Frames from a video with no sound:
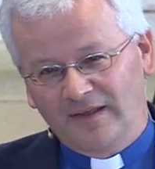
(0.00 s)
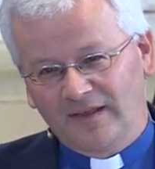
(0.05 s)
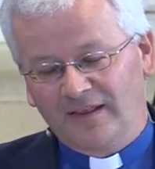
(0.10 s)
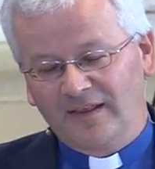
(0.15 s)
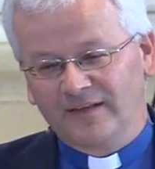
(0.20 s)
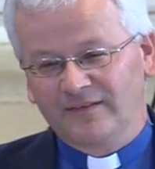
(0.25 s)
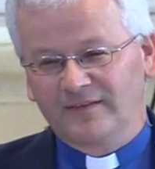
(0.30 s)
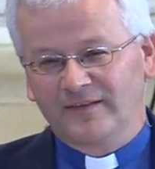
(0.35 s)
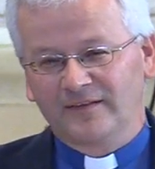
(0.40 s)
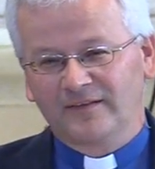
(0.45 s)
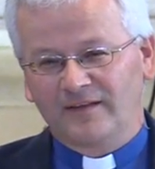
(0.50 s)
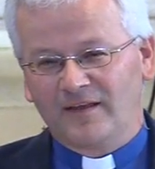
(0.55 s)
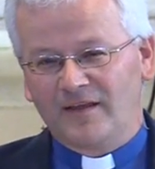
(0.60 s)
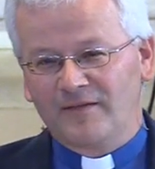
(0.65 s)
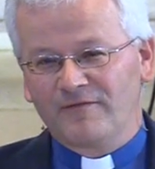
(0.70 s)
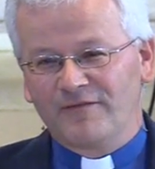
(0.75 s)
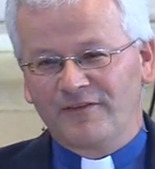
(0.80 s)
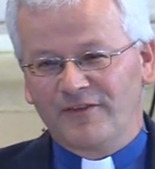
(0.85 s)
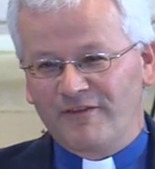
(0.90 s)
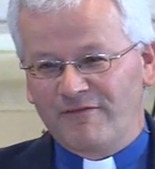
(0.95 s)
That's the
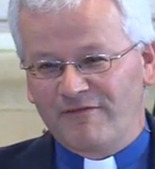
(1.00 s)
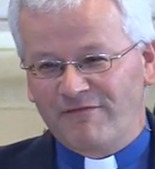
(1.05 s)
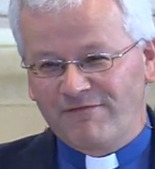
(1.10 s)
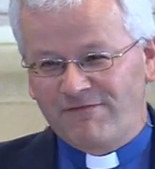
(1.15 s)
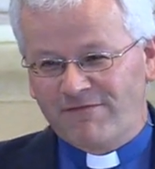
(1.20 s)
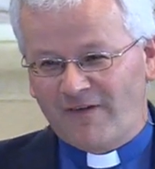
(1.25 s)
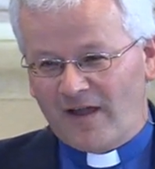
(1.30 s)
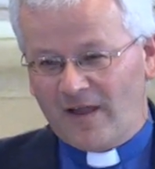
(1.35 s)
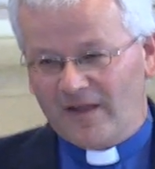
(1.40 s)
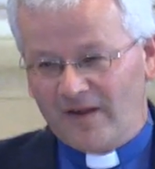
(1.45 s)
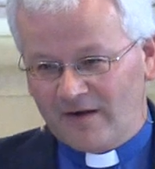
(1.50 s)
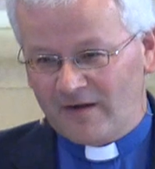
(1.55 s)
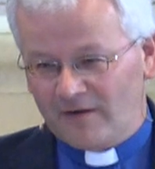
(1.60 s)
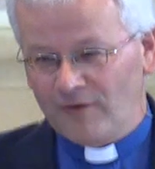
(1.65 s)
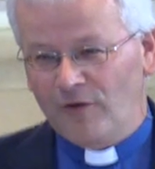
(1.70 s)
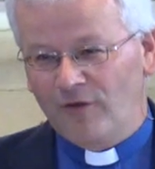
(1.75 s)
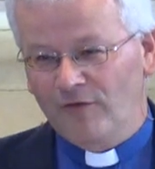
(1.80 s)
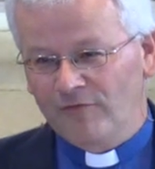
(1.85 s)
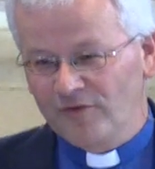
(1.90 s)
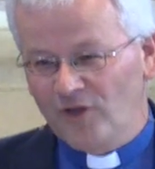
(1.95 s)
time for the fire
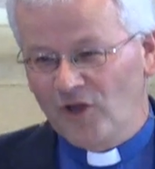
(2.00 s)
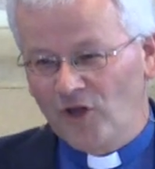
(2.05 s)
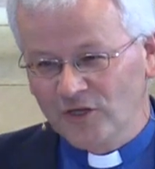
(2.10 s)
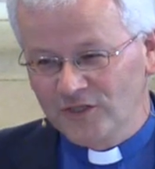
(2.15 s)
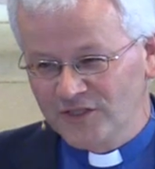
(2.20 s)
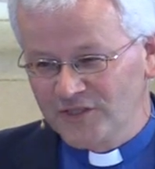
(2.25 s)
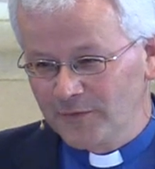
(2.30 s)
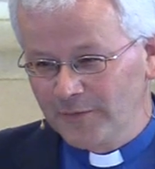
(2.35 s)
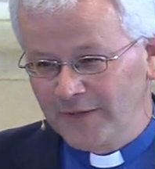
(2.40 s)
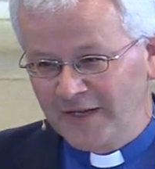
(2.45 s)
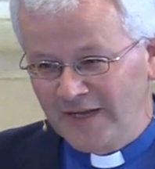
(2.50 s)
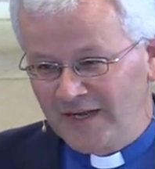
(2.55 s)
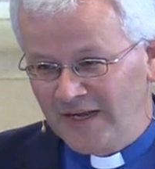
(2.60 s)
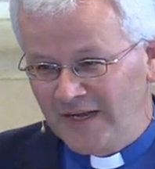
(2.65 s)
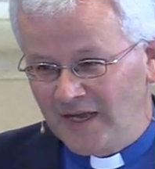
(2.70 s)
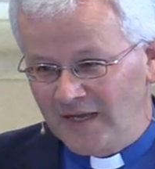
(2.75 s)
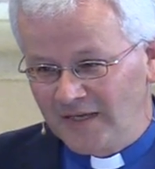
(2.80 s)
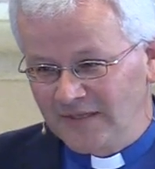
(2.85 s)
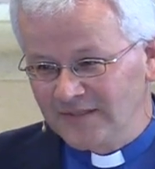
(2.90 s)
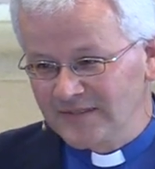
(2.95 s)
of God to
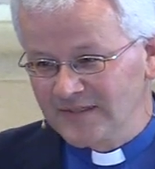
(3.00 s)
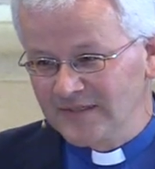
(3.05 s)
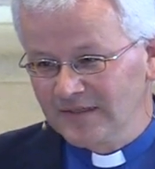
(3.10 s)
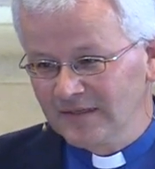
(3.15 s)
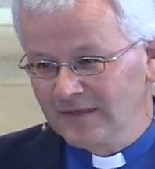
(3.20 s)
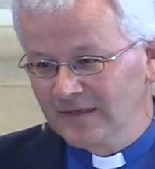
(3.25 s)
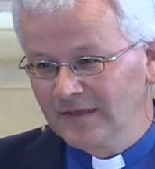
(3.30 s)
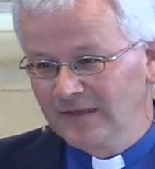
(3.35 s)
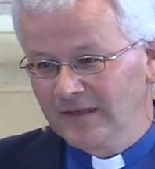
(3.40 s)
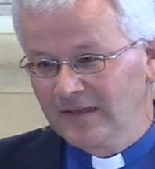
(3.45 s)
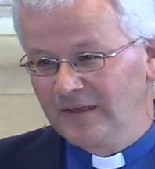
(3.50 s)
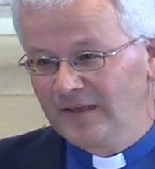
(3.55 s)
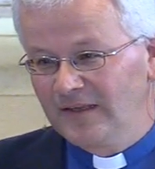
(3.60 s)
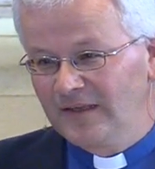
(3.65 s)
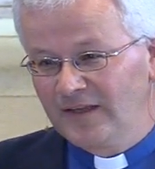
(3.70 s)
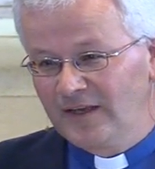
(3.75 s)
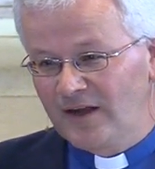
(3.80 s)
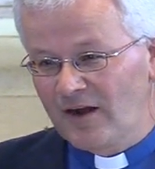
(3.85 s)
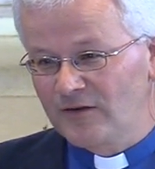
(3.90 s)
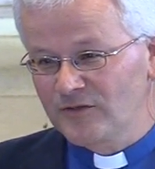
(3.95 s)
ignite
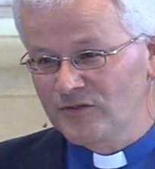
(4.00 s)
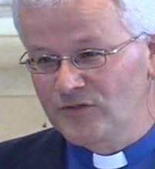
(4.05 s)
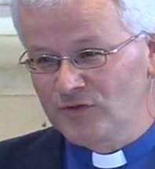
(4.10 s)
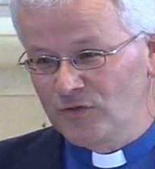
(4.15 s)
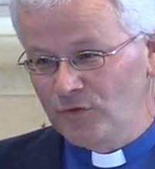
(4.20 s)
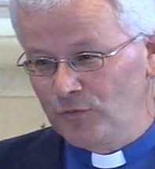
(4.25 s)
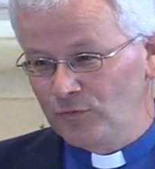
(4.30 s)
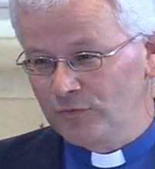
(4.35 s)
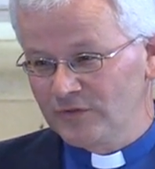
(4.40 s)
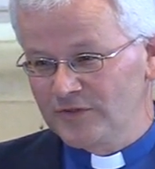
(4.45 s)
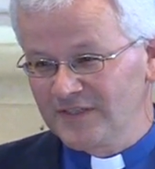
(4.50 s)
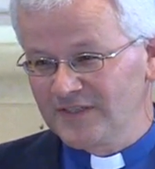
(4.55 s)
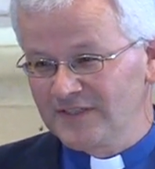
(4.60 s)
in our souls.